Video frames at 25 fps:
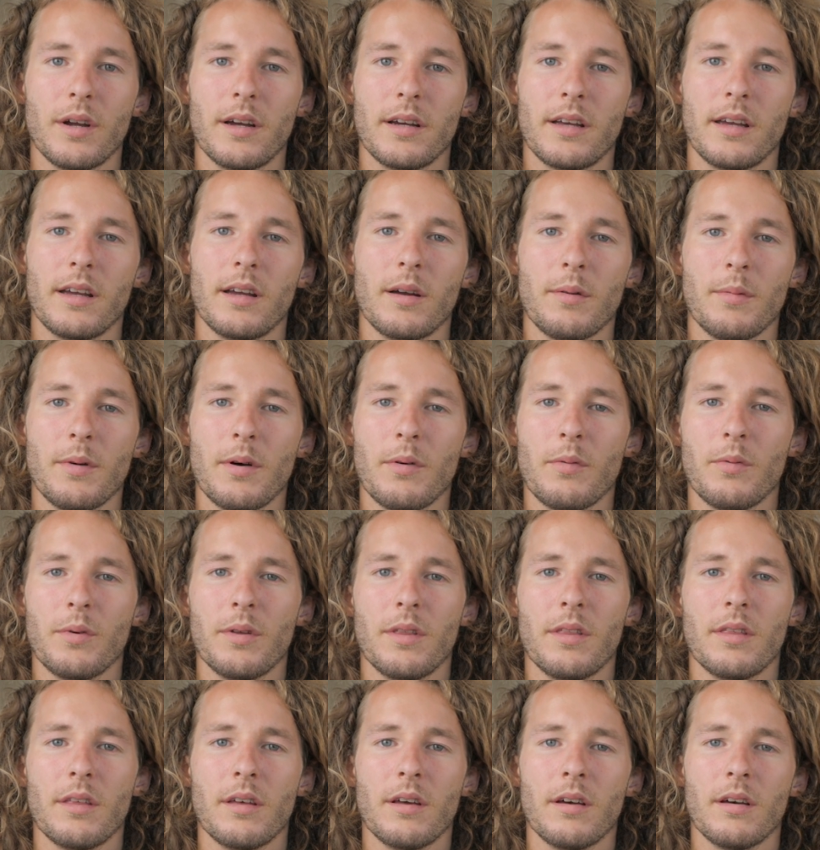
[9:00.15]
I can come up
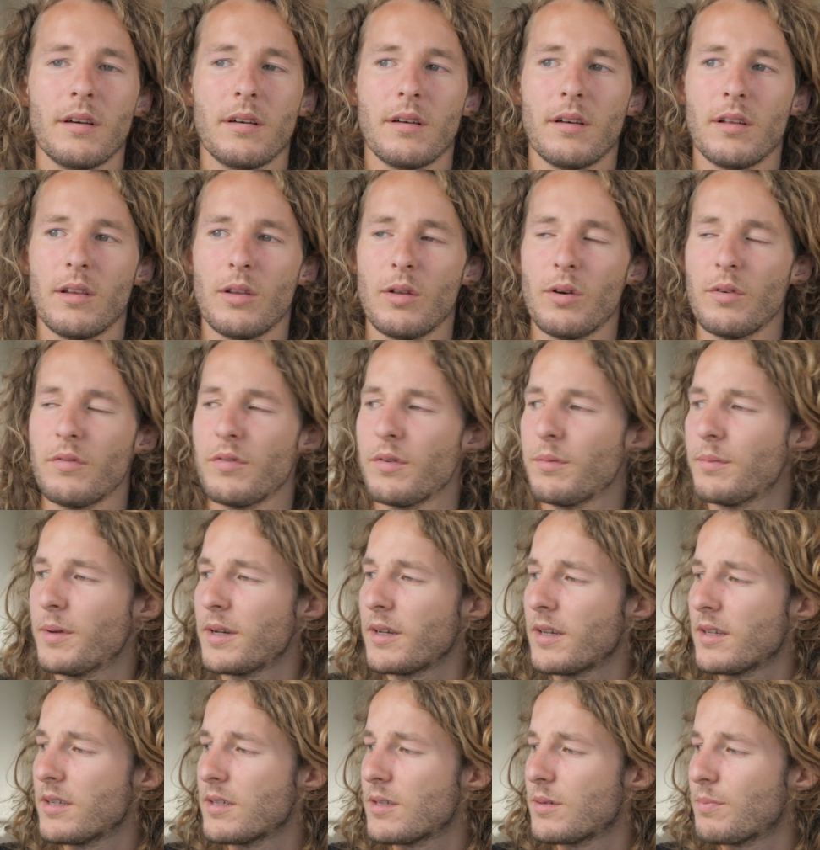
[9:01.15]
with a lot of them, I
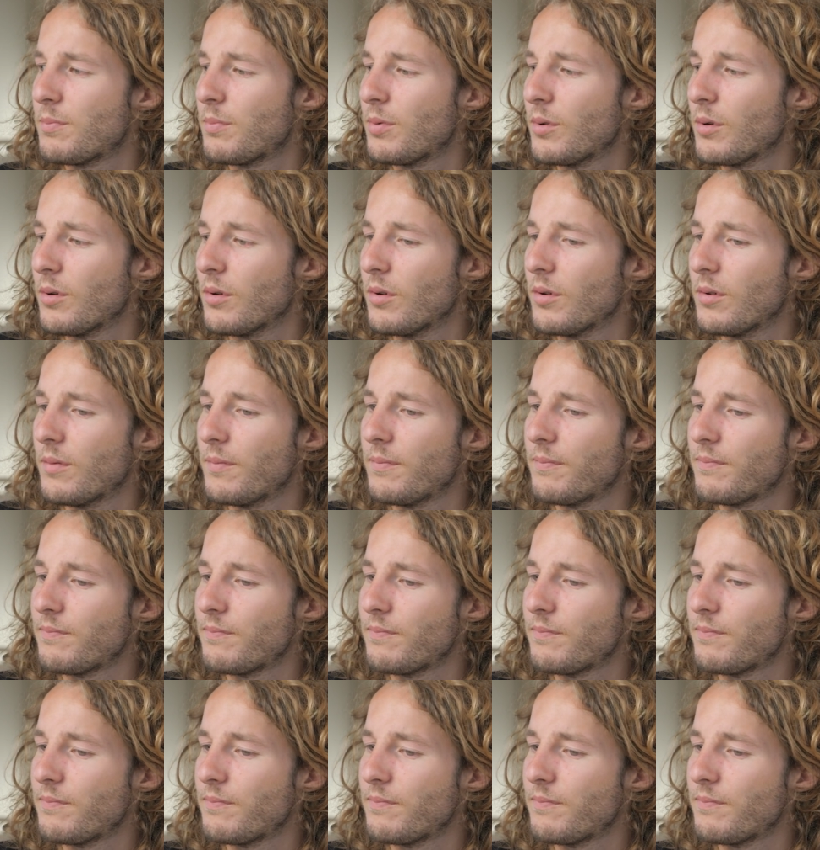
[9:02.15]
guess, but